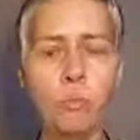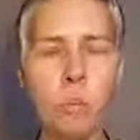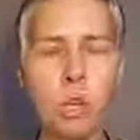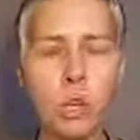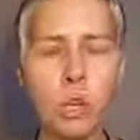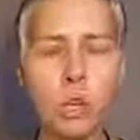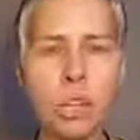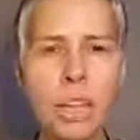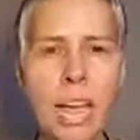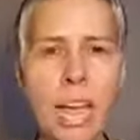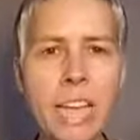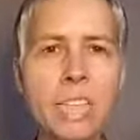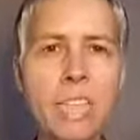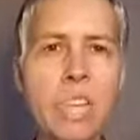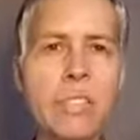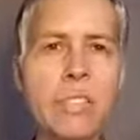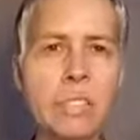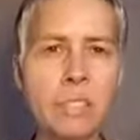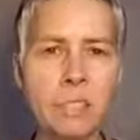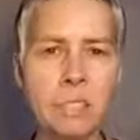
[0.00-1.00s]
your
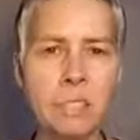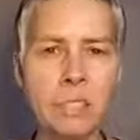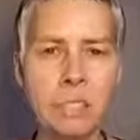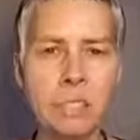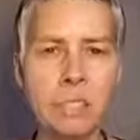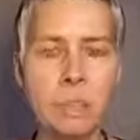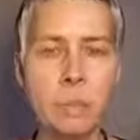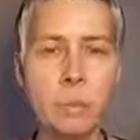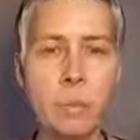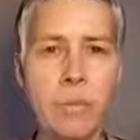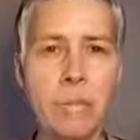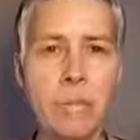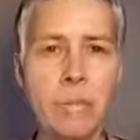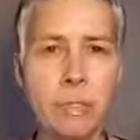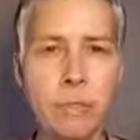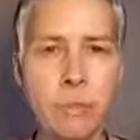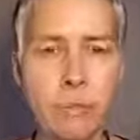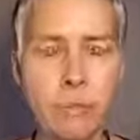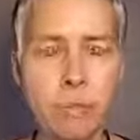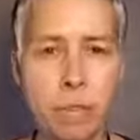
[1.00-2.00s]
digestive system is
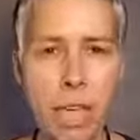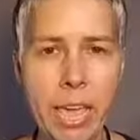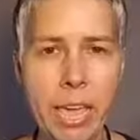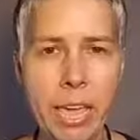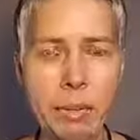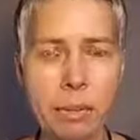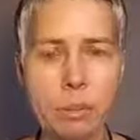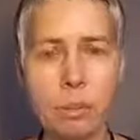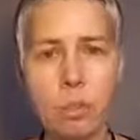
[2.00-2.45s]
inflamed.